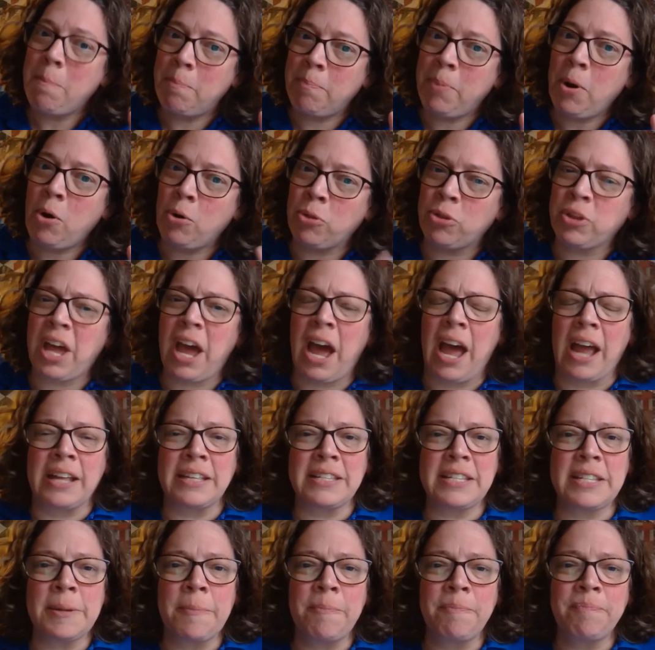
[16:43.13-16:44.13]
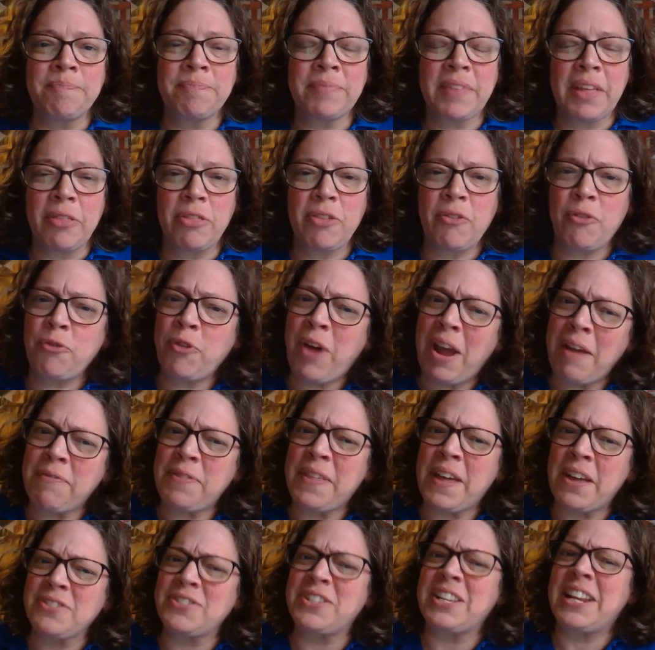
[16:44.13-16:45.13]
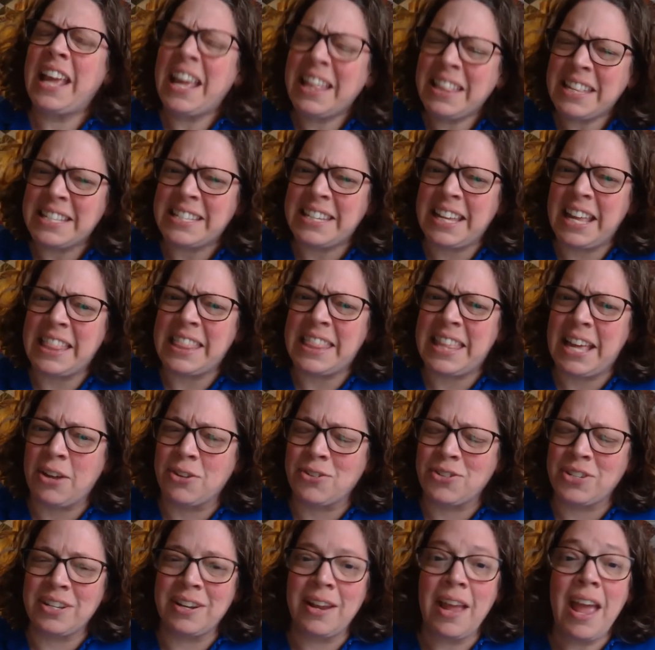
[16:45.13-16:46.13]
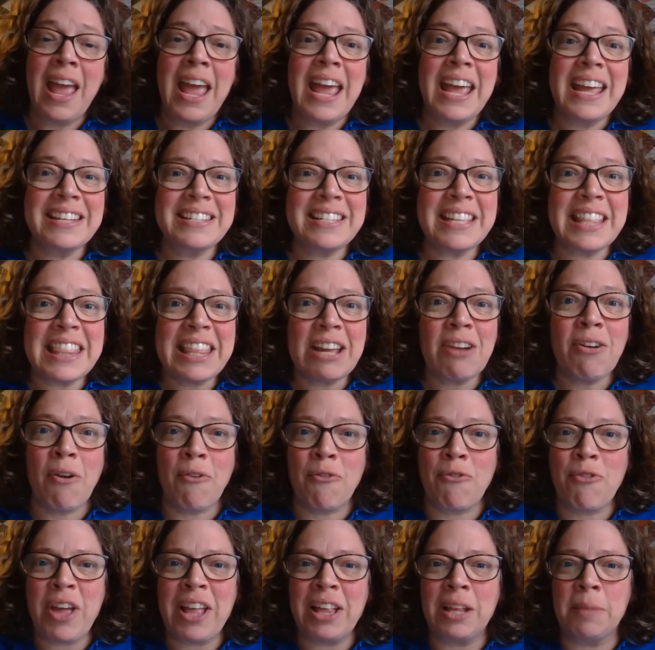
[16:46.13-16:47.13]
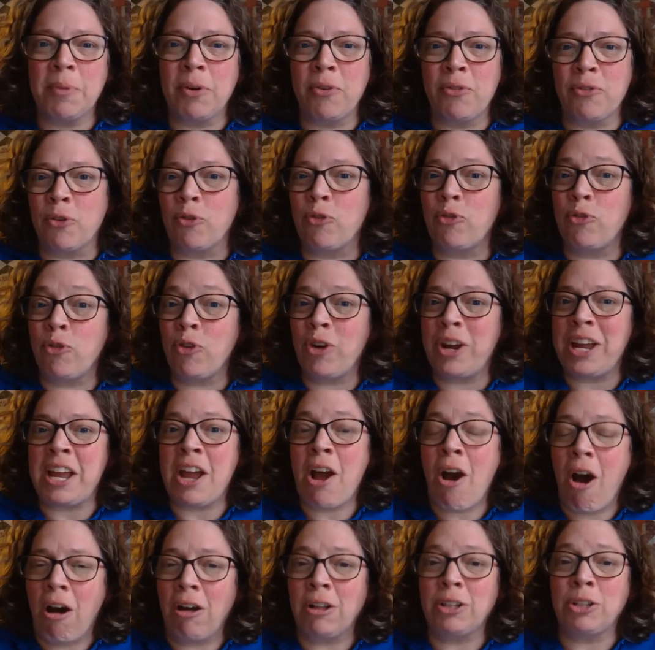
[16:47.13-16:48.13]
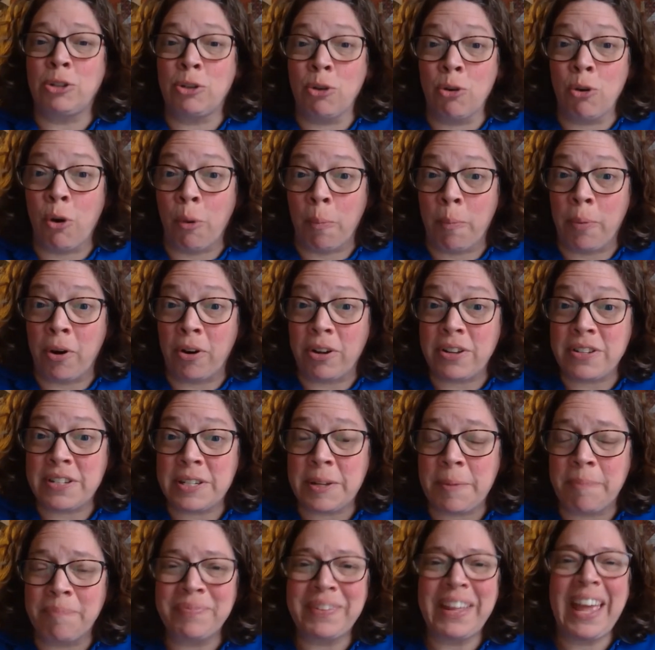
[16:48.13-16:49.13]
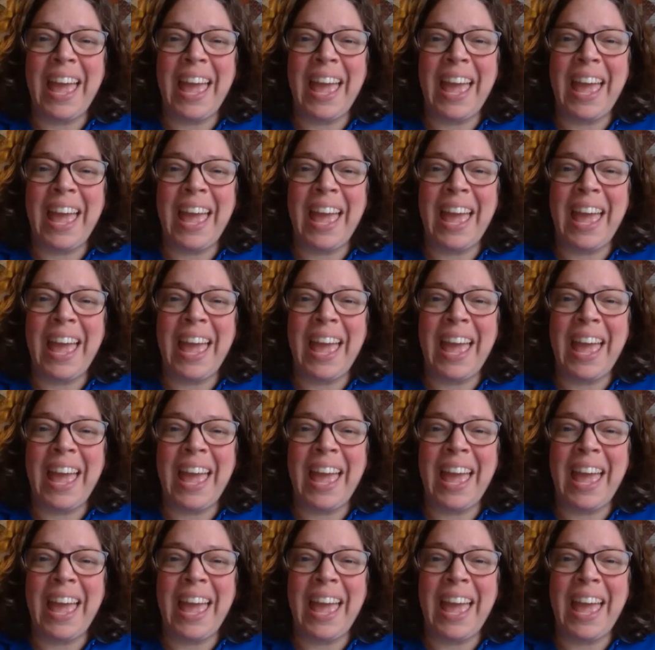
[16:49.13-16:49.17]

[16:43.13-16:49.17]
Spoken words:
both kinds, the 5,000 and the 10,000, is that they're available for free on Google Books.